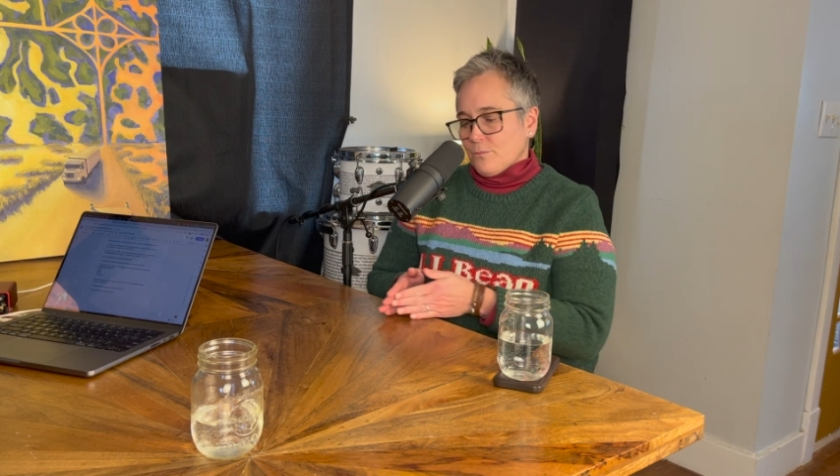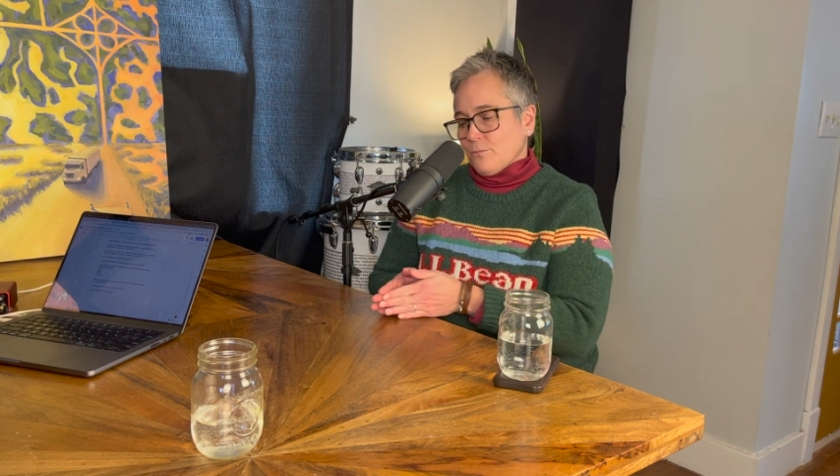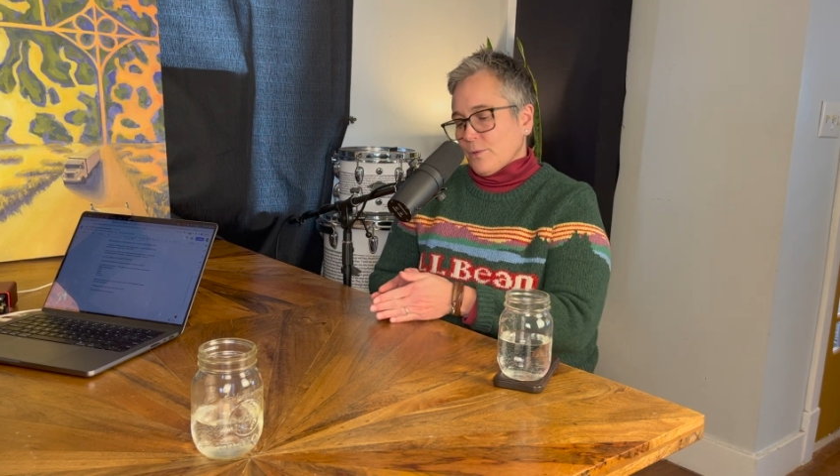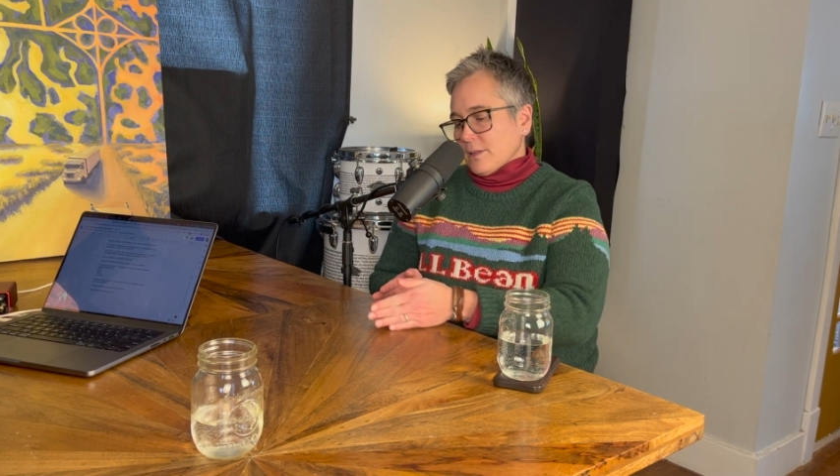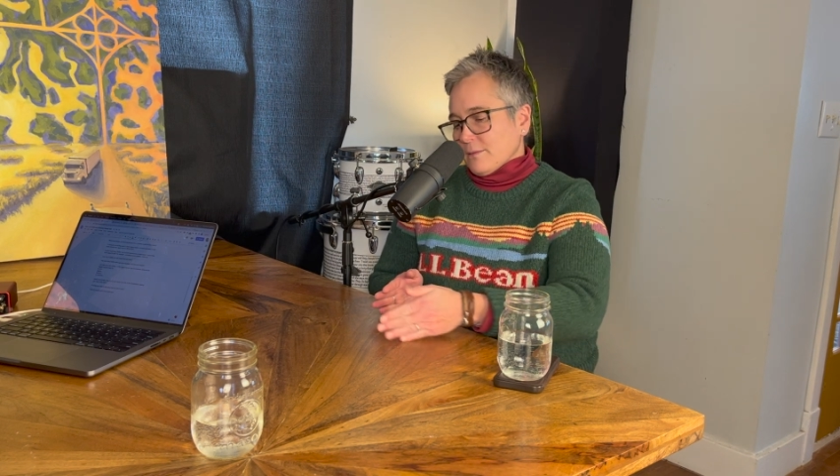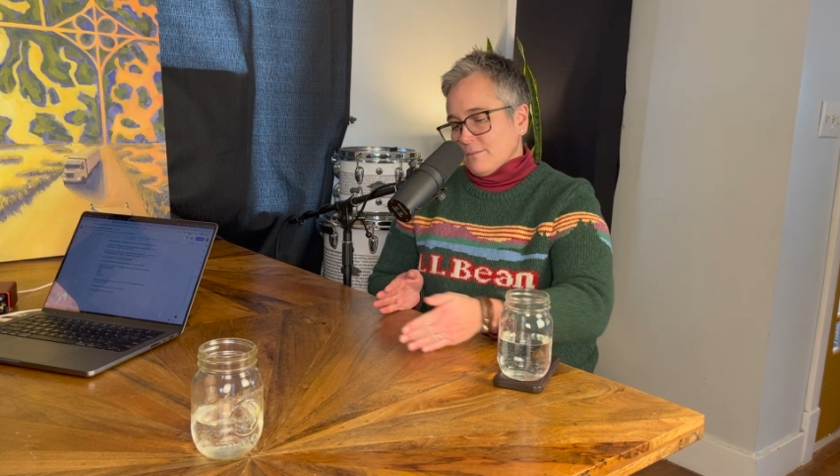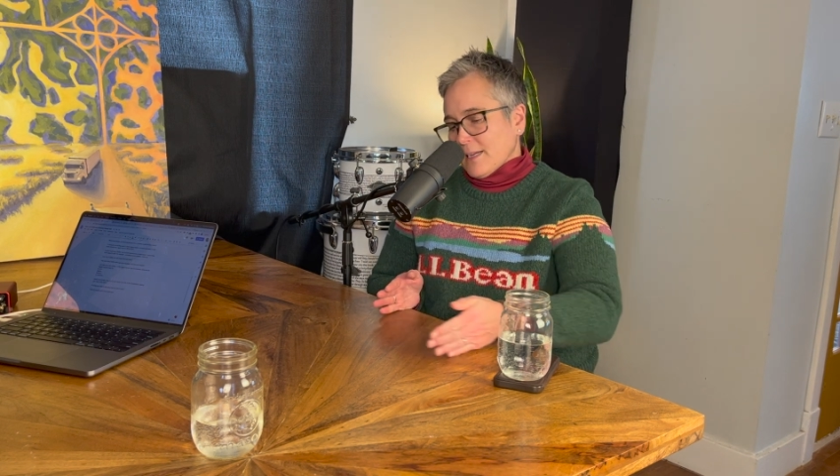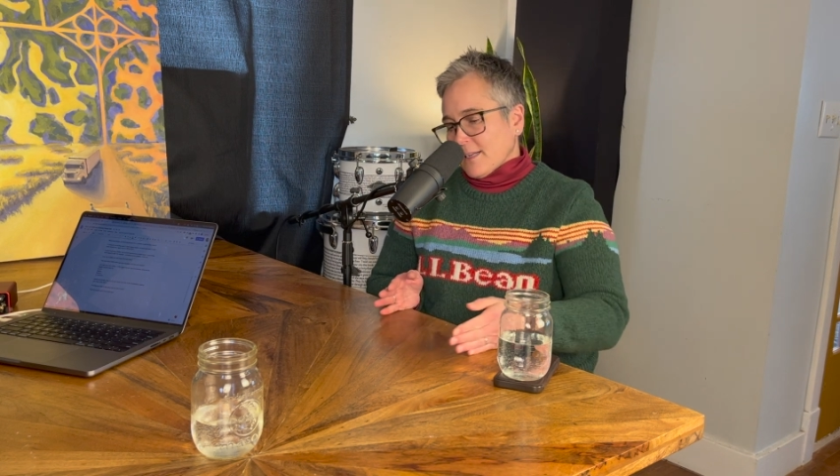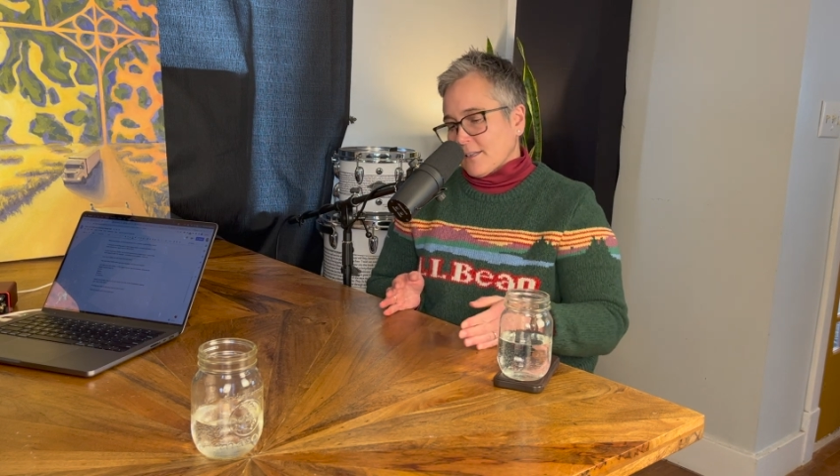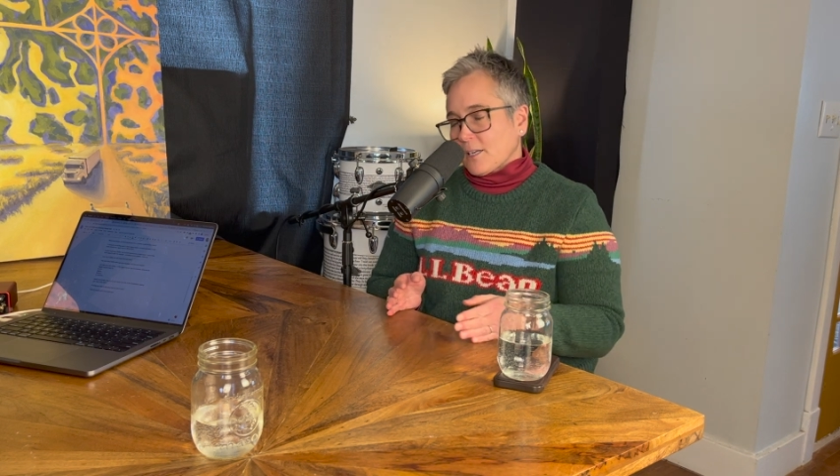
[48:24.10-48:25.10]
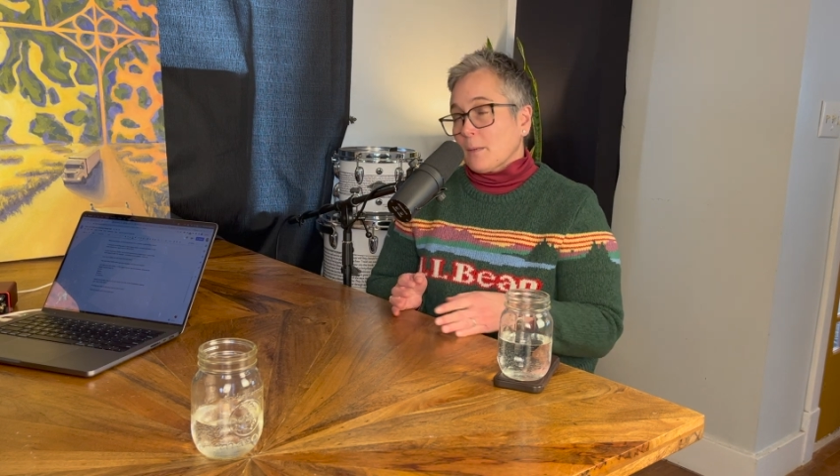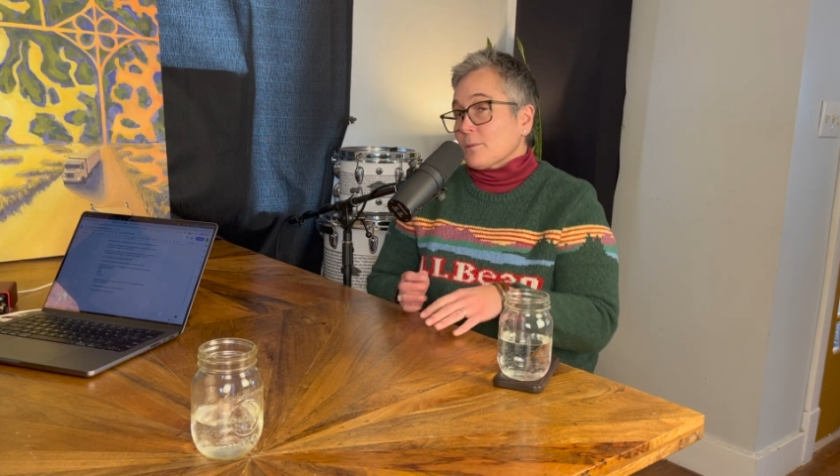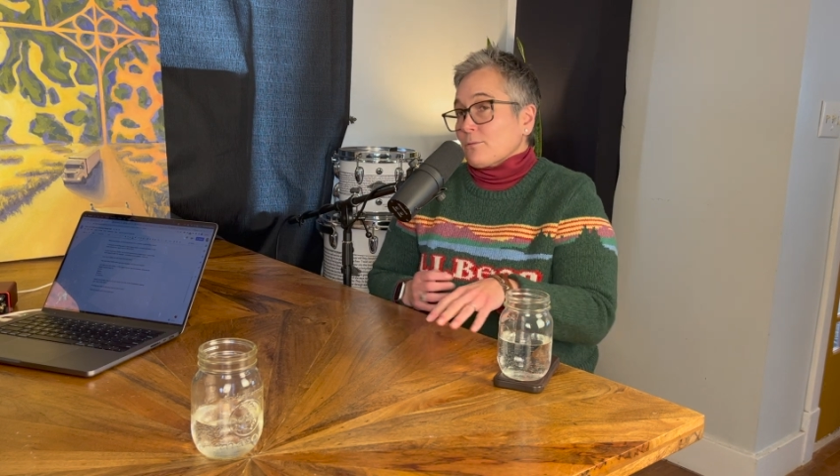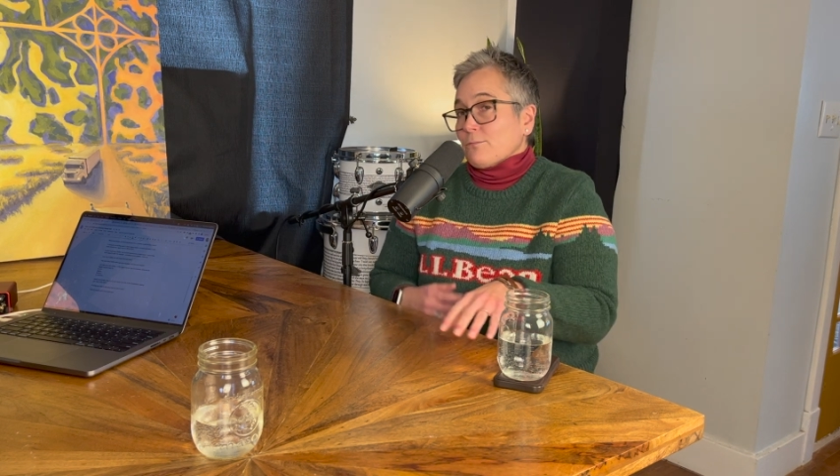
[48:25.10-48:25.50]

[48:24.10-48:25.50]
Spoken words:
we had a couple